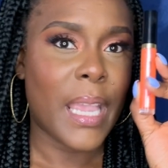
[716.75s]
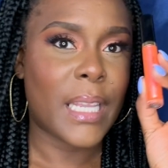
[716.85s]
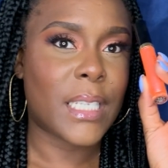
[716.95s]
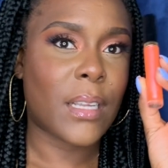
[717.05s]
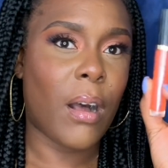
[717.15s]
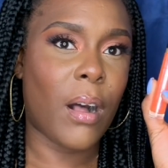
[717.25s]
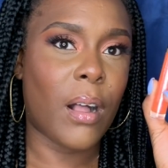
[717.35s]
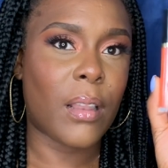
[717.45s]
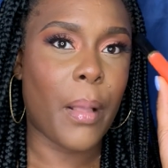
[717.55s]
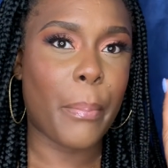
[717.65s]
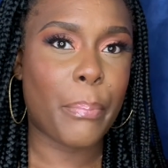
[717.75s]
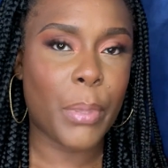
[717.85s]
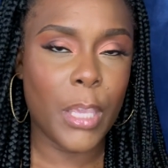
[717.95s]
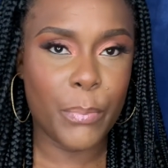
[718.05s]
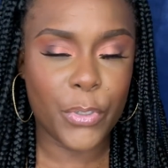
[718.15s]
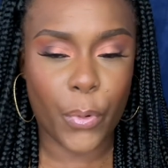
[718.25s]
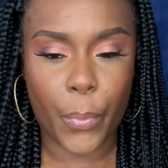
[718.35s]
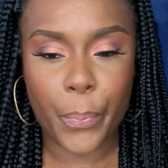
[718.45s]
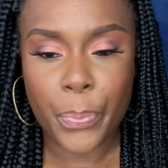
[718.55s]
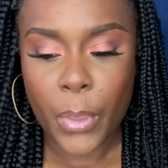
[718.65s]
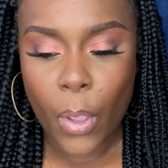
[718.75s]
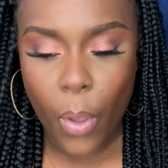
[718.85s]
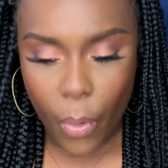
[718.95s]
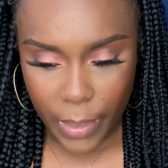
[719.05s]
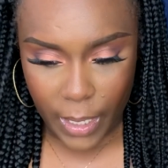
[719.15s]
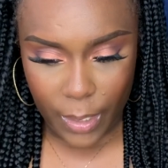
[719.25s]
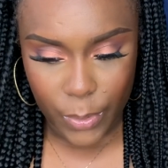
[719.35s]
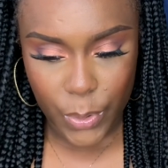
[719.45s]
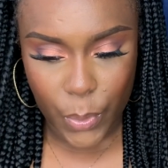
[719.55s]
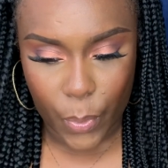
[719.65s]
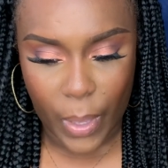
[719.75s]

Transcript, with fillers: It's called Peep Show okay so